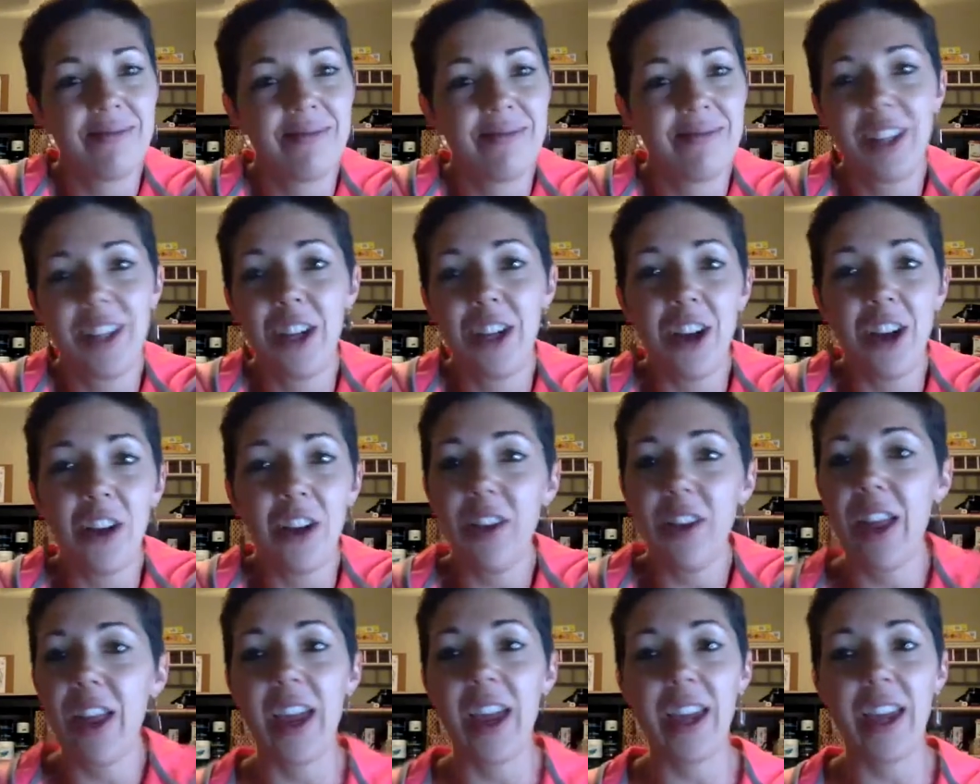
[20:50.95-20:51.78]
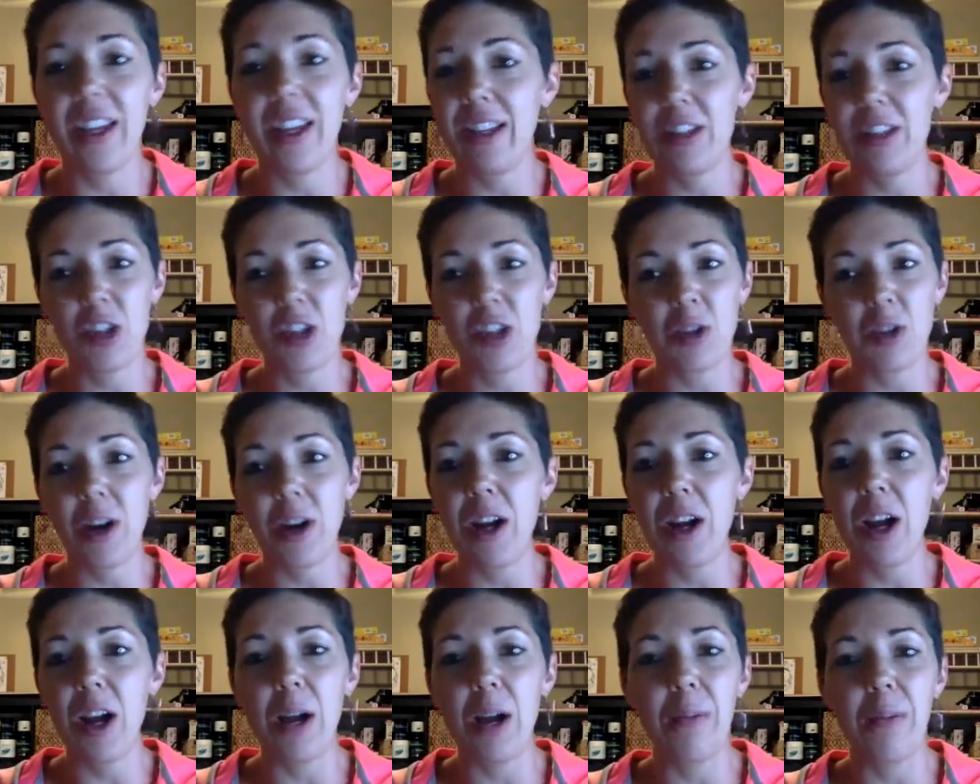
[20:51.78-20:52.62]
You know, like straight
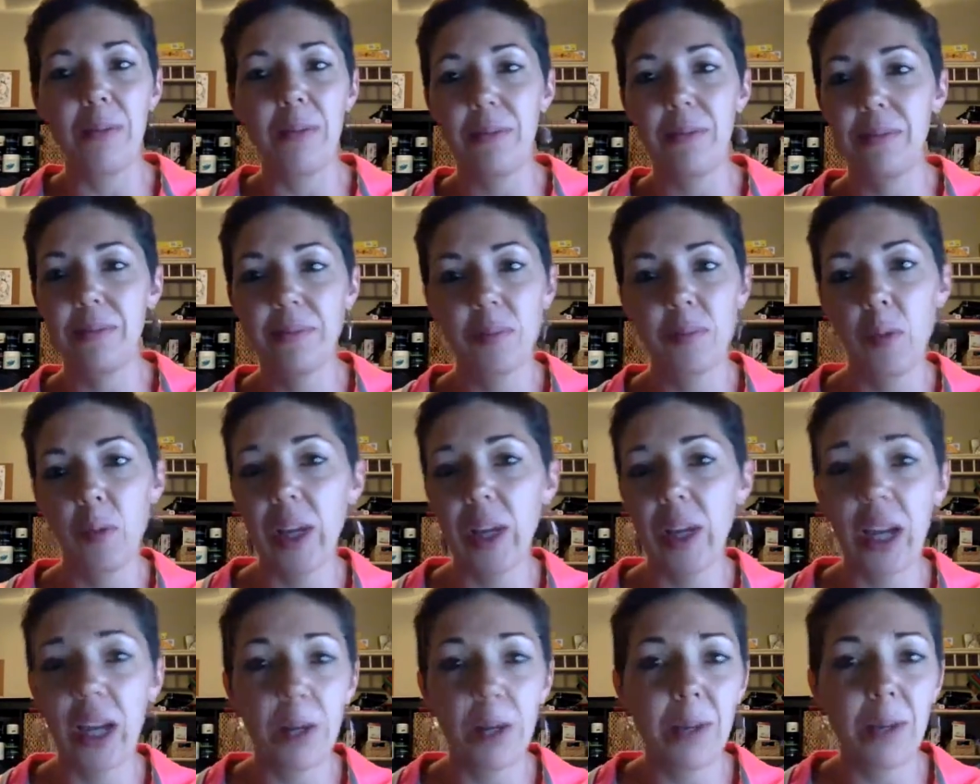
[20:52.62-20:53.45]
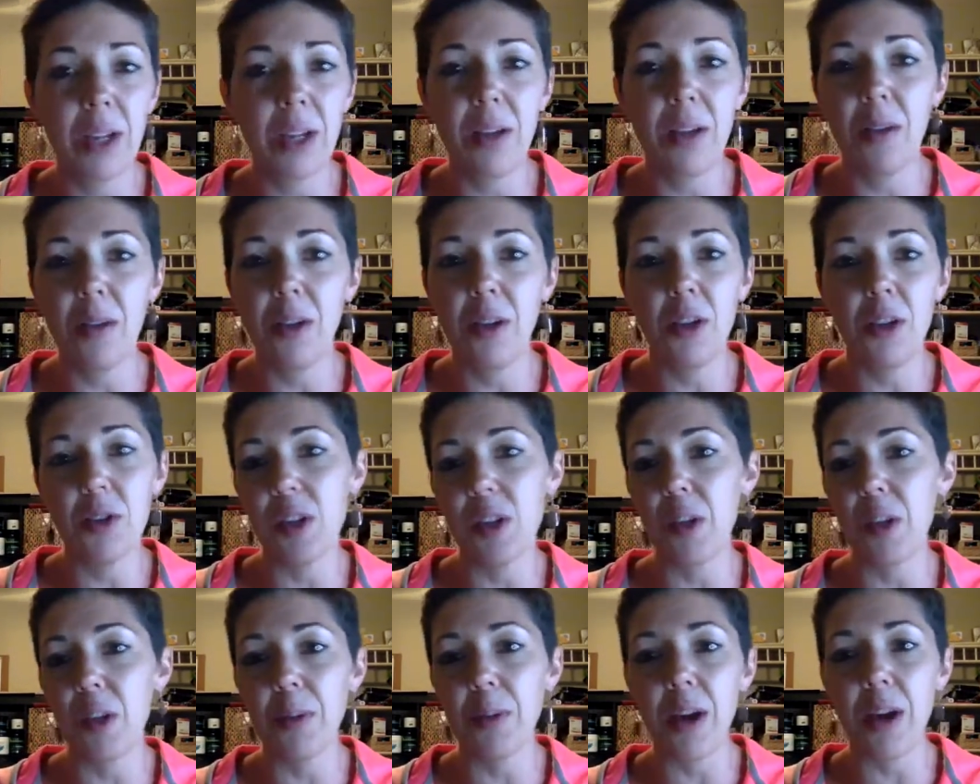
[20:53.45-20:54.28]
up, we got to be
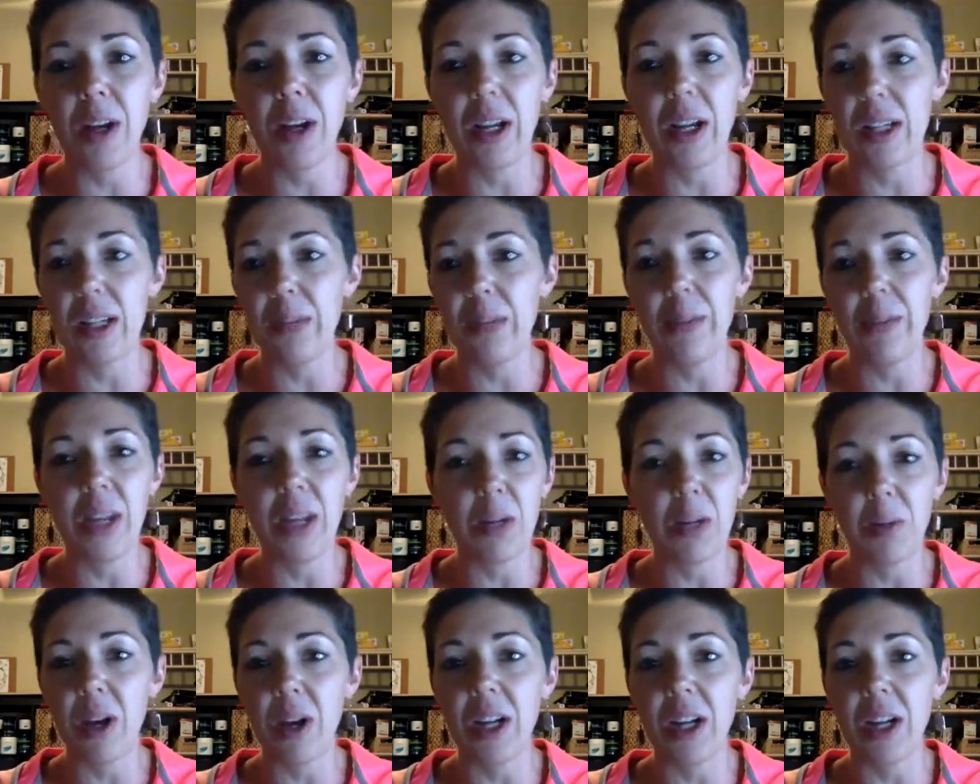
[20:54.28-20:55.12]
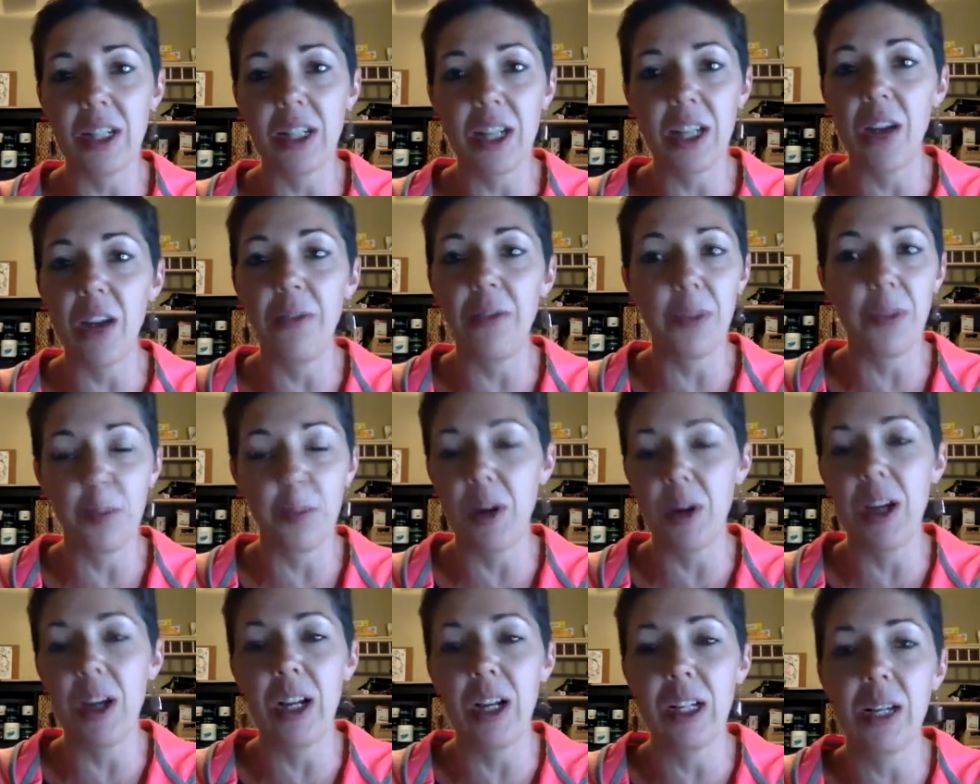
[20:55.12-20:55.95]
using the products and being a product of the
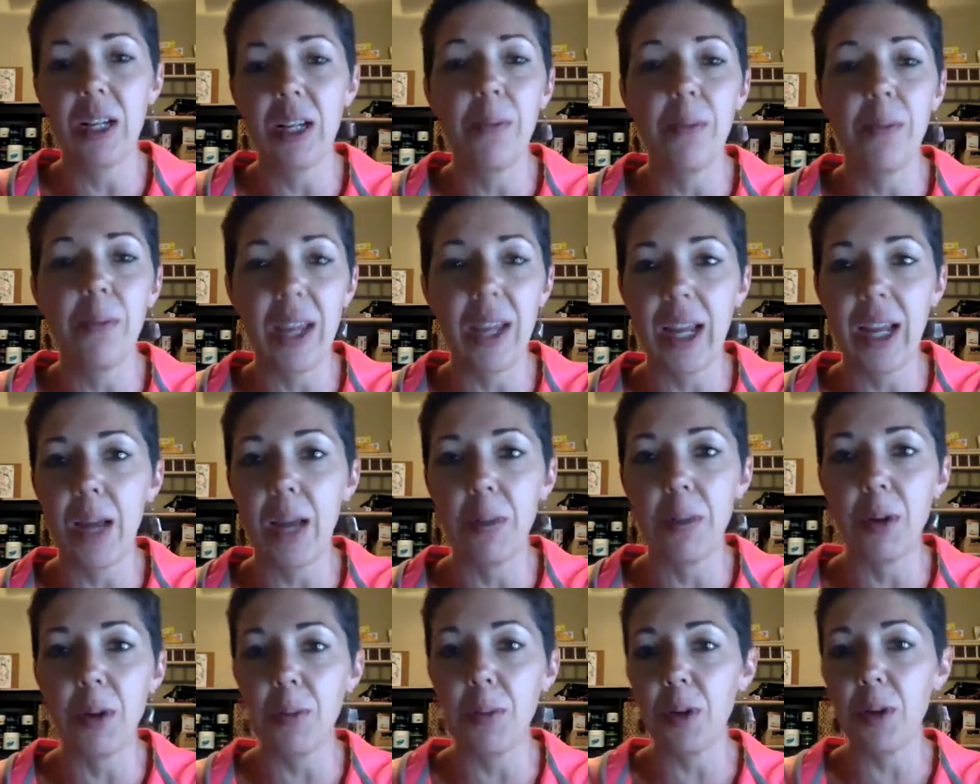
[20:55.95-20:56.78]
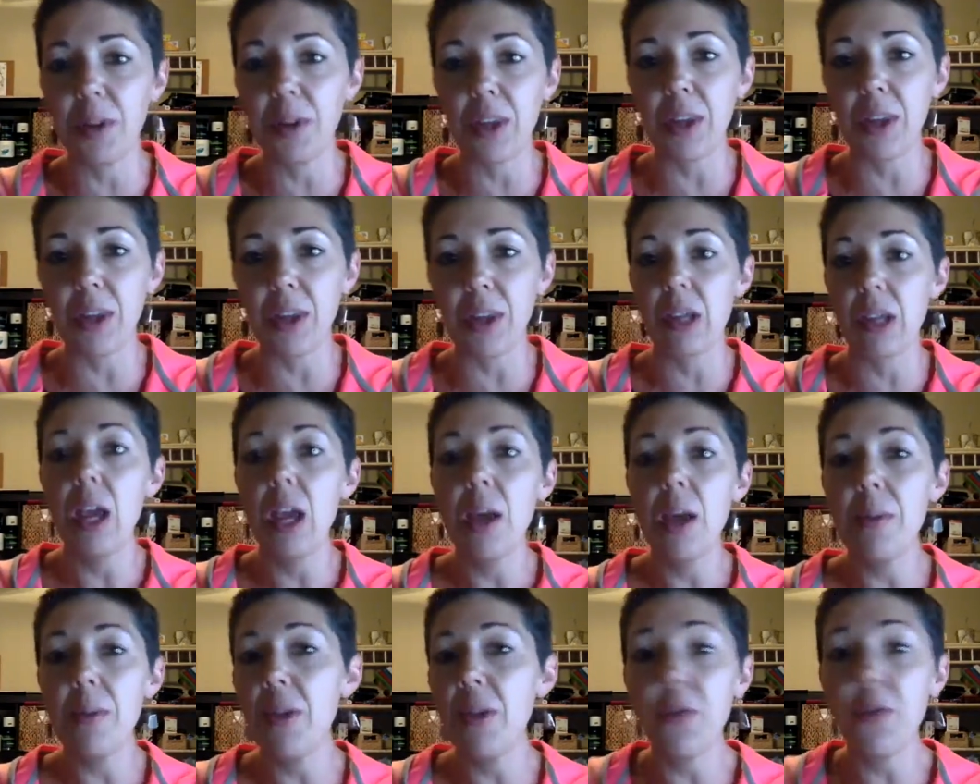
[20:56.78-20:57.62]
product and being able to put those
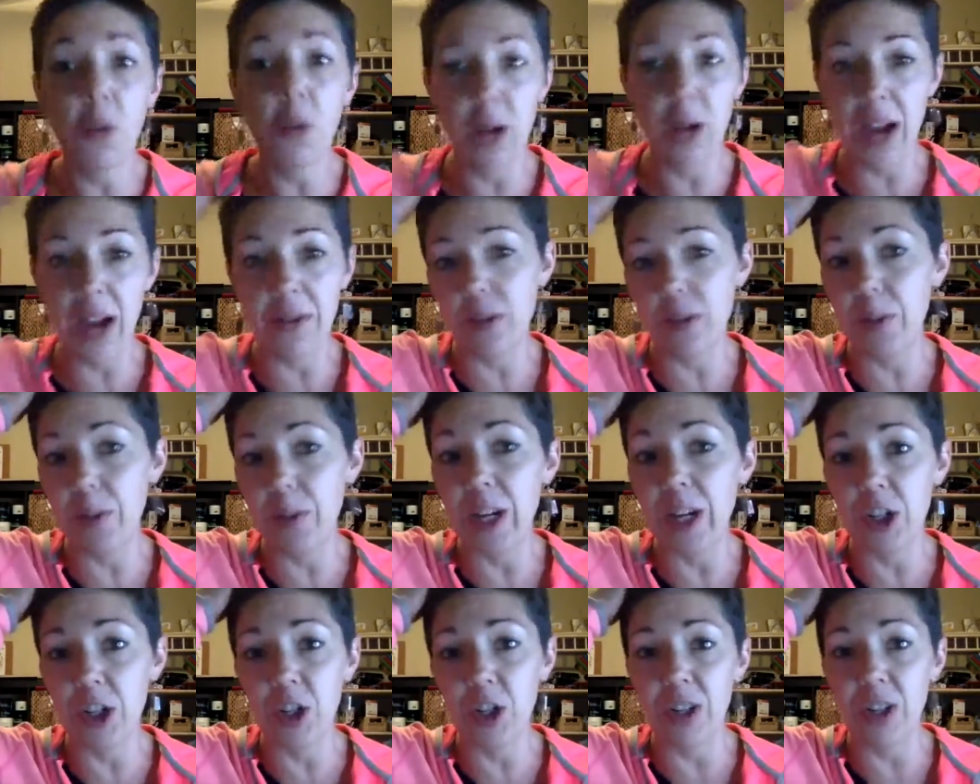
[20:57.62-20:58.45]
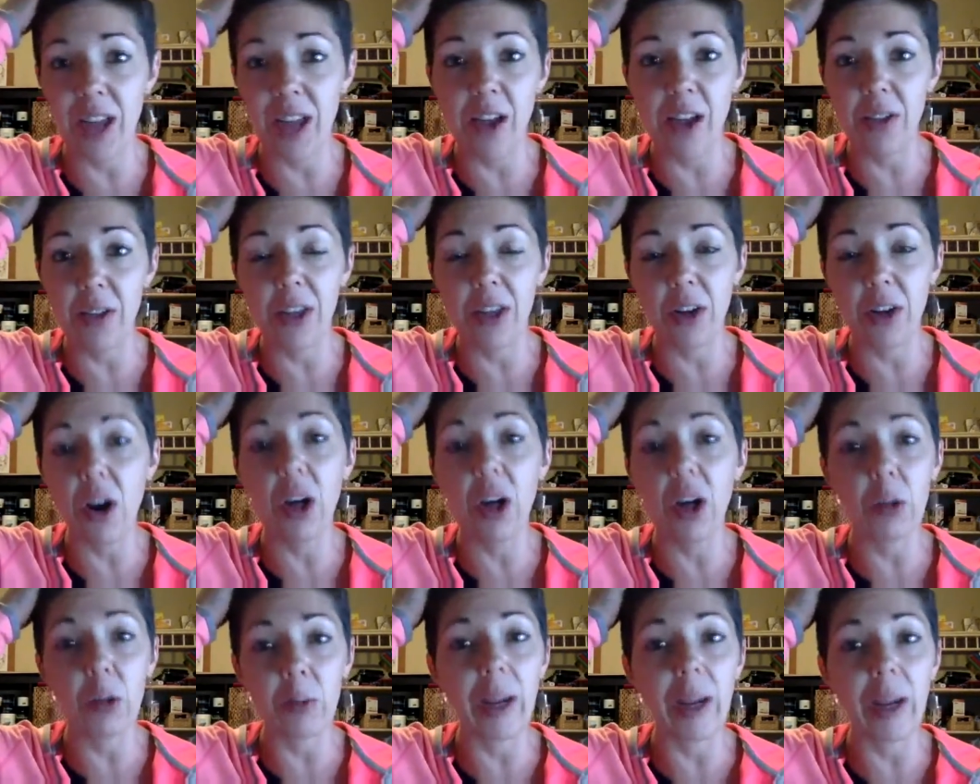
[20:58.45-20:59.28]
before and after pictures out there on
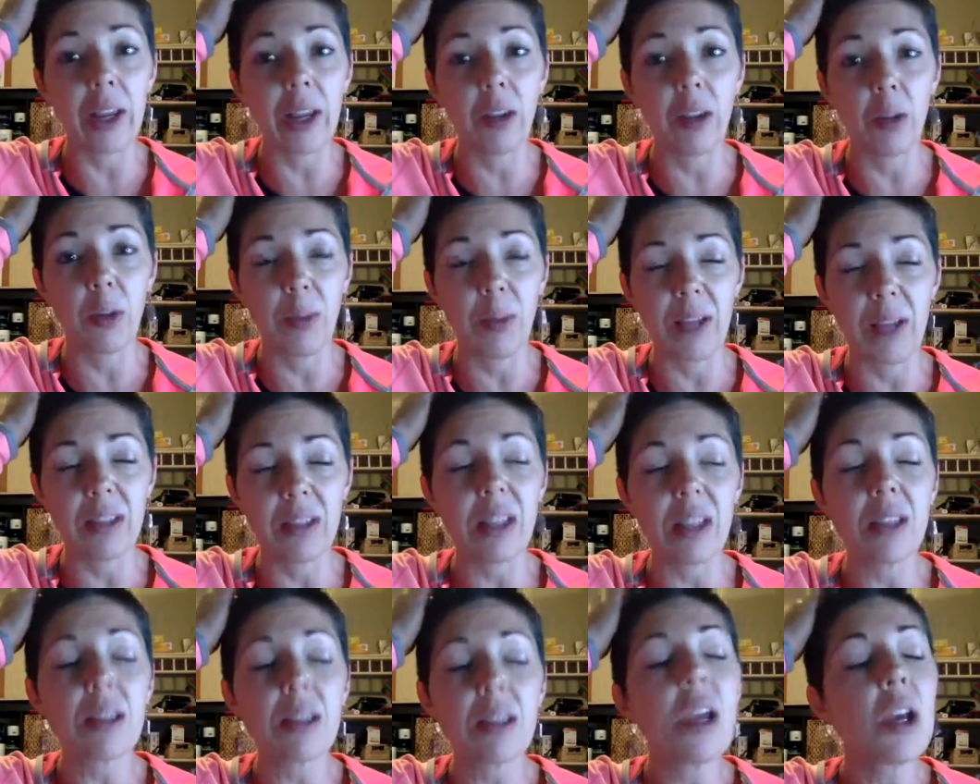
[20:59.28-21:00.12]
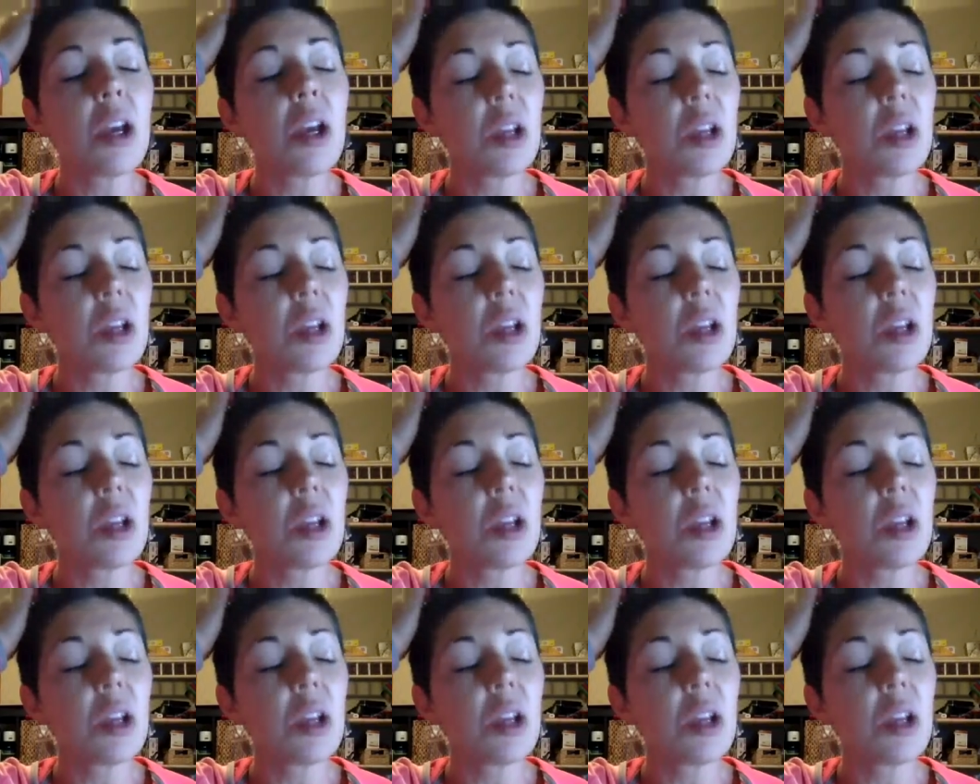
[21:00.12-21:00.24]
a regular basis.